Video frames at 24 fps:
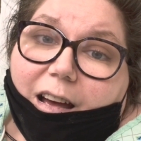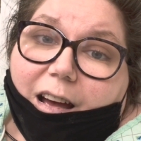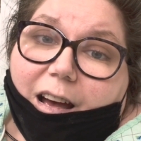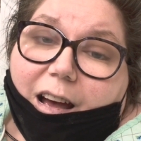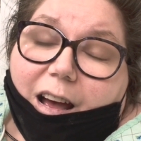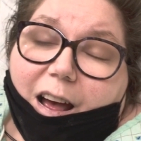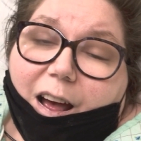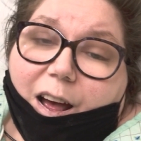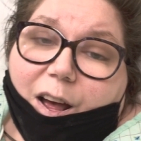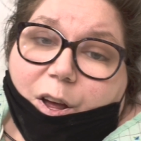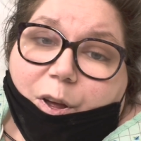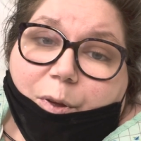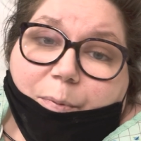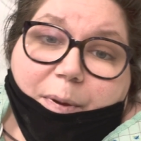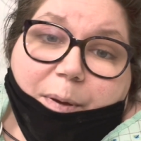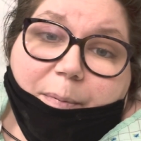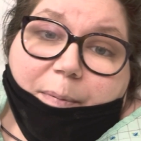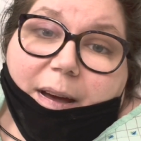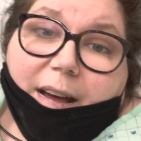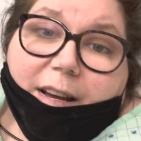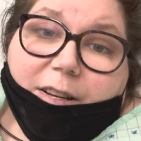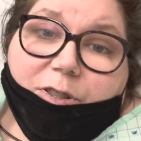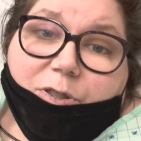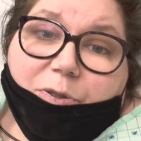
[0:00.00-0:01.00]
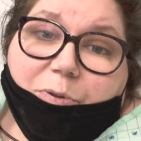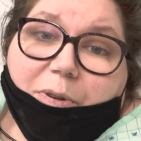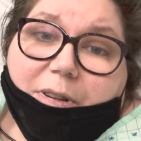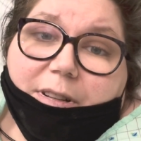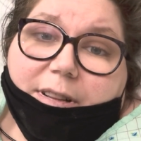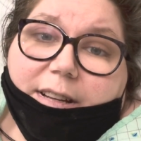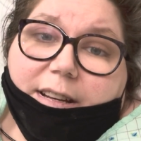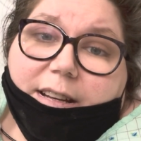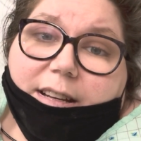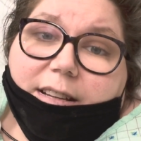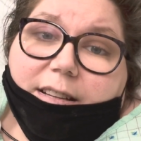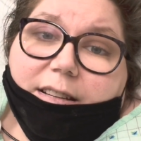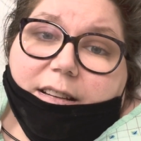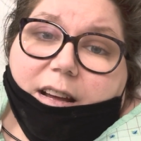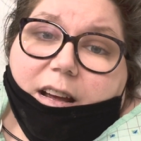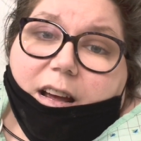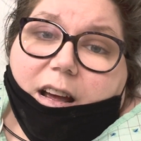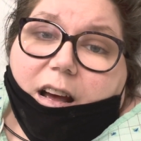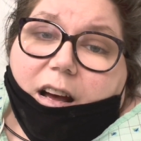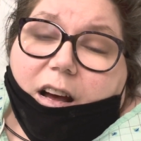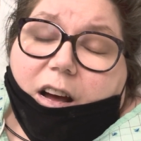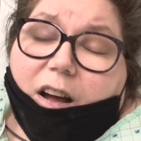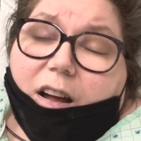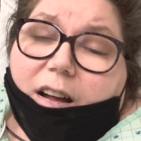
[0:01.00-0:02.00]
I'll be back shortly.
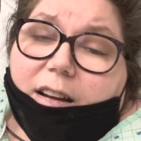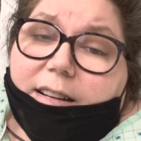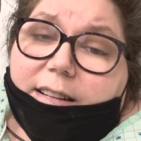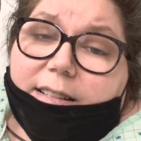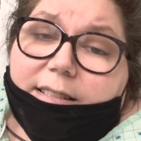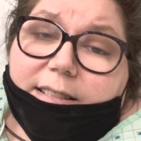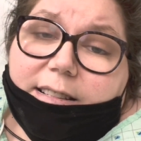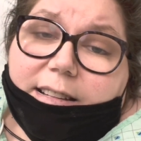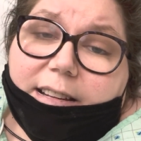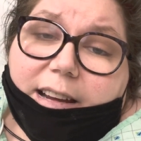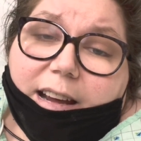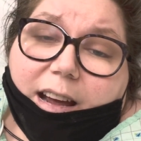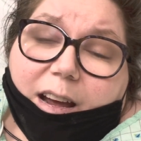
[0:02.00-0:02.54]
Honestly,